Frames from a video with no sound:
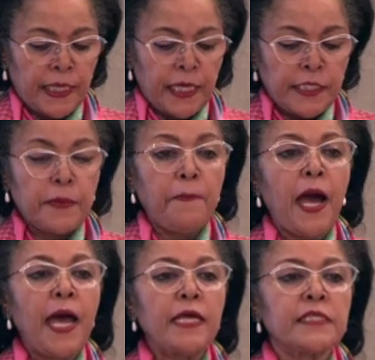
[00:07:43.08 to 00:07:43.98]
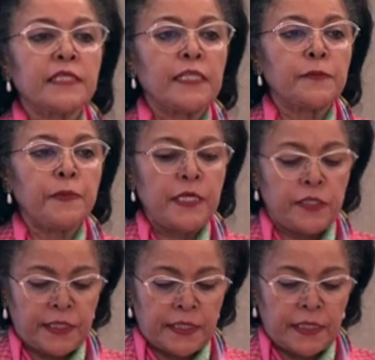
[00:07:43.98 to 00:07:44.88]
It demands
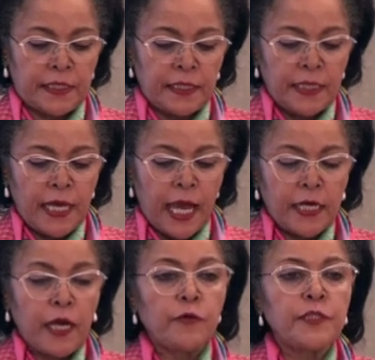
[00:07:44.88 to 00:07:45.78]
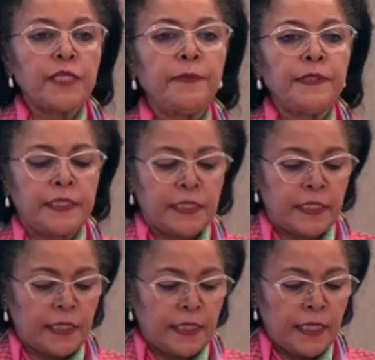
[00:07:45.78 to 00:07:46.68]
transparency,
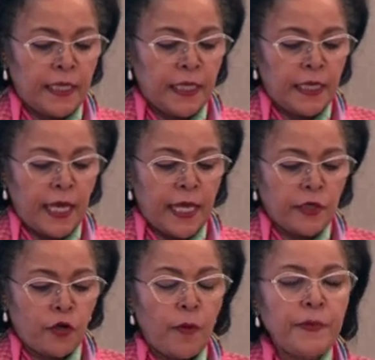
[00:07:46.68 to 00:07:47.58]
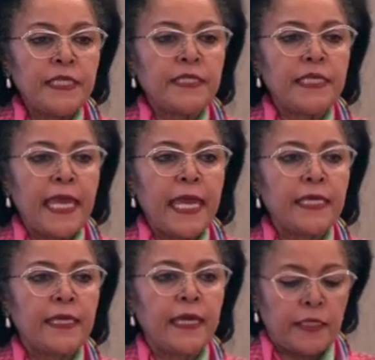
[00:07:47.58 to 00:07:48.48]
accountability, and community
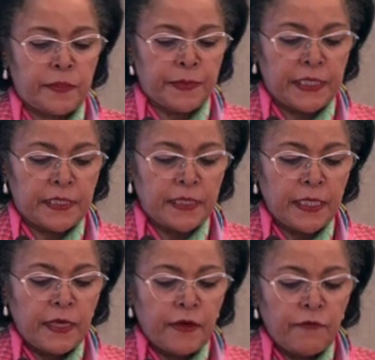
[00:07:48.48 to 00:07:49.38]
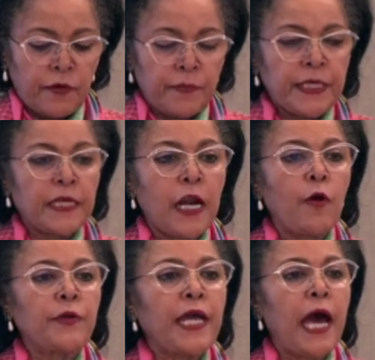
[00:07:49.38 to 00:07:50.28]
engagement from the
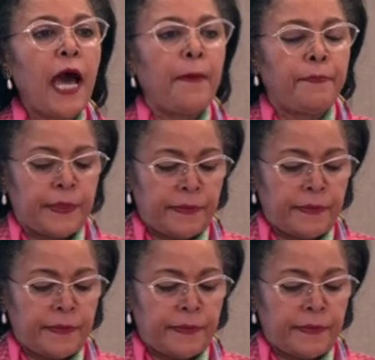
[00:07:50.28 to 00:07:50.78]
ground up.